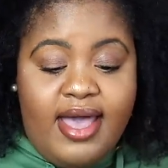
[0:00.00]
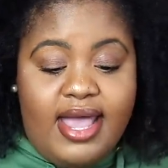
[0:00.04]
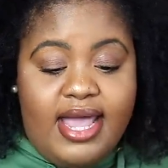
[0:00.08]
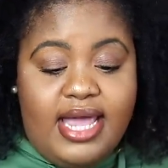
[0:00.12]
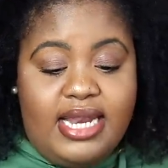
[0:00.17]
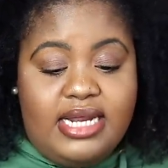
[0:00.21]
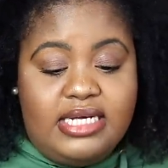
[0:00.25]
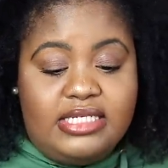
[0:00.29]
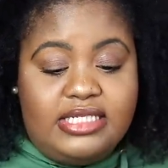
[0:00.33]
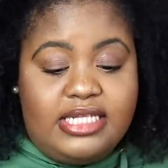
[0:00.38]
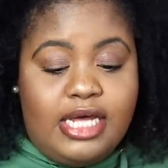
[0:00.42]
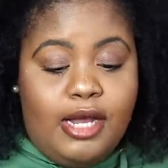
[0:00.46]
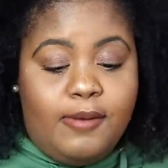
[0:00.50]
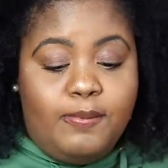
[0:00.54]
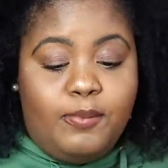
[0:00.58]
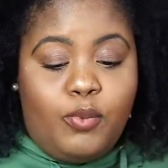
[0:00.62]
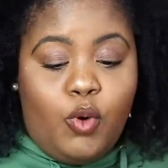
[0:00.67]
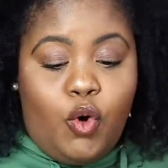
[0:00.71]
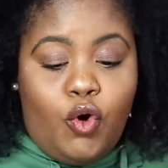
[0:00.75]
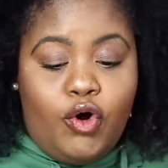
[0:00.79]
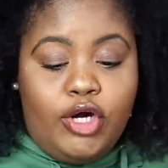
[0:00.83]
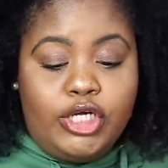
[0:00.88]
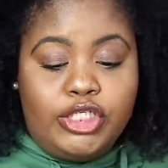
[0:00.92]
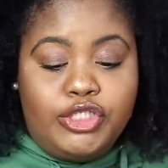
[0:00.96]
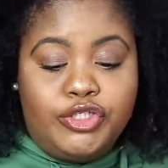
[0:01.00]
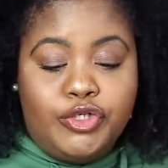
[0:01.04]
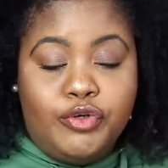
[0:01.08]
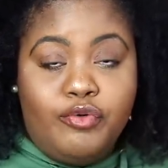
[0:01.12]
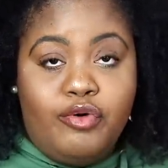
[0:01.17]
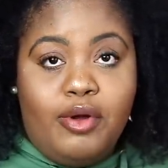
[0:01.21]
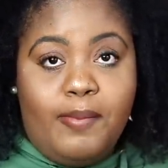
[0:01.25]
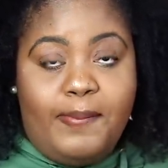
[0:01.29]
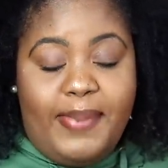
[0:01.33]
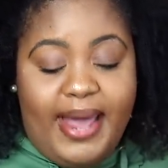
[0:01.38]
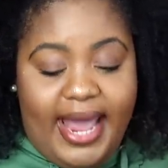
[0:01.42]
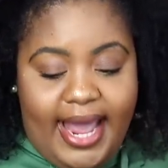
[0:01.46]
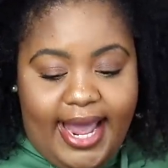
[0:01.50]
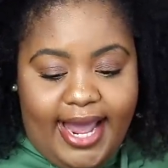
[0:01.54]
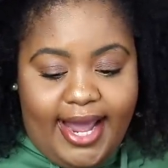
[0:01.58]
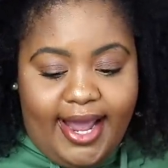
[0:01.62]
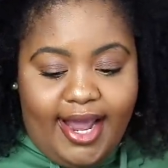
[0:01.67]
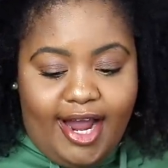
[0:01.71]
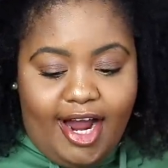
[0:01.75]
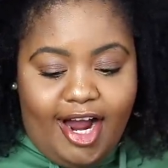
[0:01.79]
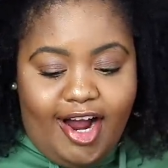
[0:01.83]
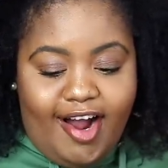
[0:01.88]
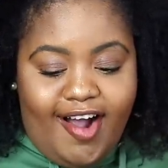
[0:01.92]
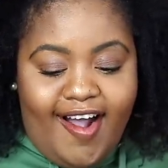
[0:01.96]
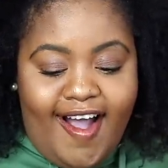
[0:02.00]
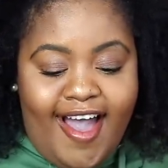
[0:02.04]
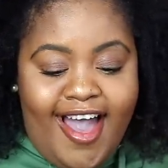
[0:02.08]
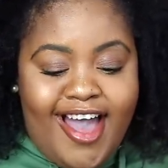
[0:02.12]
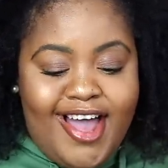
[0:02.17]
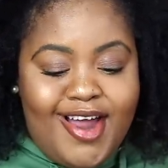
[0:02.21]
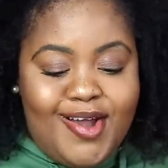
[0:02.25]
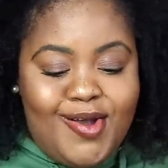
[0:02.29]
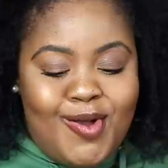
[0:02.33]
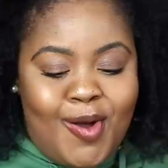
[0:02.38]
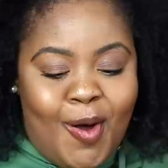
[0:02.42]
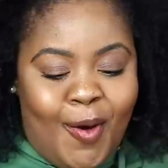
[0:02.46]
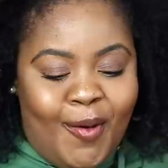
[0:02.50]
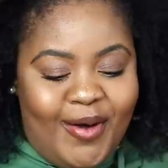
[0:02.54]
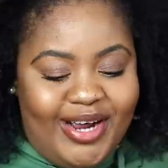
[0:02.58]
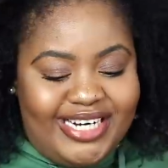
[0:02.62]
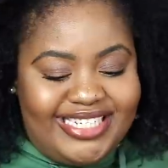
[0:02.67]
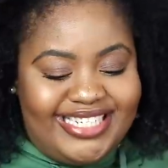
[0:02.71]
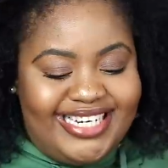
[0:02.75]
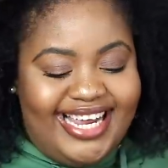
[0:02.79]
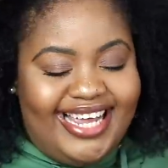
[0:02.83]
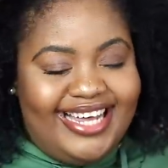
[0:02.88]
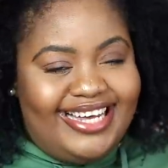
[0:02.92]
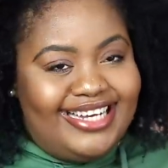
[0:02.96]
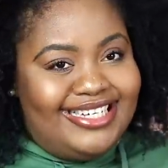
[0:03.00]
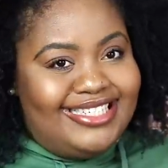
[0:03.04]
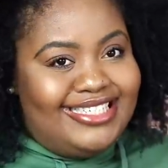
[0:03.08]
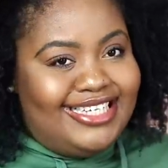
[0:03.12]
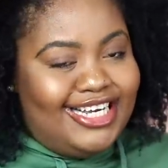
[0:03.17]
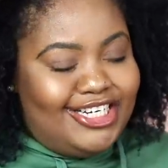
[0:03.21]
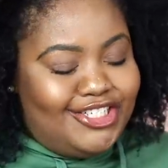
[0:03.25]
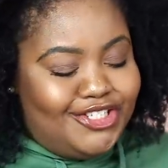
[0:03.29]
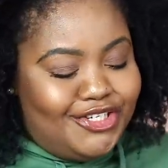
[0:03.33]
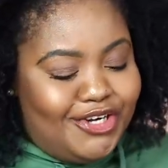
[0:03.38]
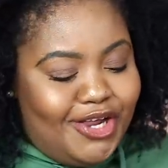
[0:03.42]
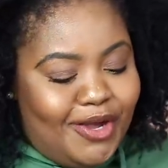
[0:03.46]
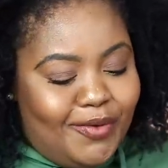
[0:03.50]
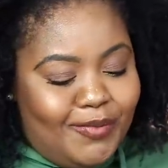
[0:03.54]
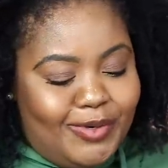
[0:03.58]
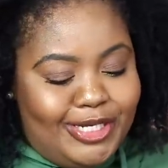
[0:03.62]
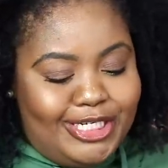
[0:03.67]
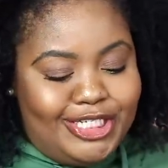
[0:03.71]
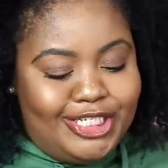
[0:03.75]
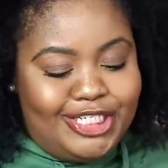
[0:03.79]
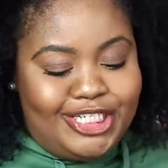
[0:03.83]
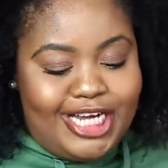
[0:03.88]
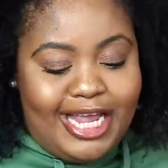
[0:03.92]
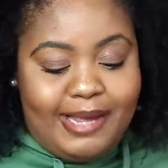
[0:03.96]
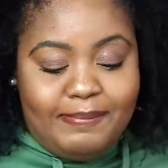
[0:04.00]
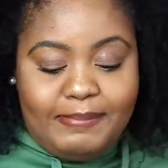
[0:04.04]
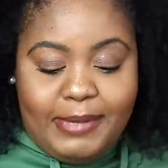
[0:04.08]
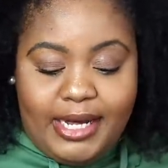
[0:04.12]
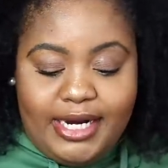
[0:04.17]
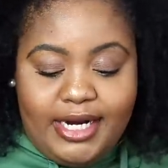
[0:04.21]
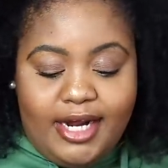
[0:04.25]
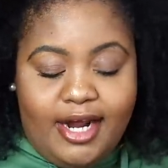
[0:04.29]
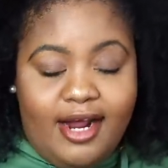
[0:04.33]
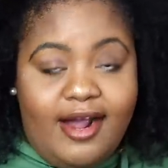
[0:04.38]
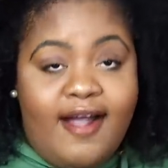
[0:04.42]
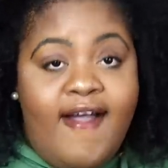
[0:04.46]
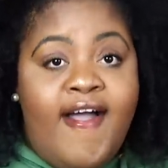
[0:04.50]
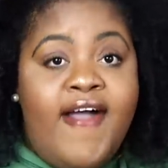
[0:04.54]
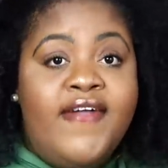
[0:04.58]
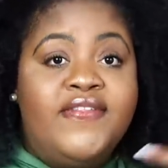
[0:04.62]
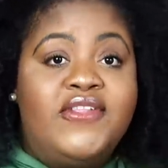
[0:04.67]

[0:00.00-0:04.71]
It is their Born to Repair Nourishing Conditioner with Shea Butter.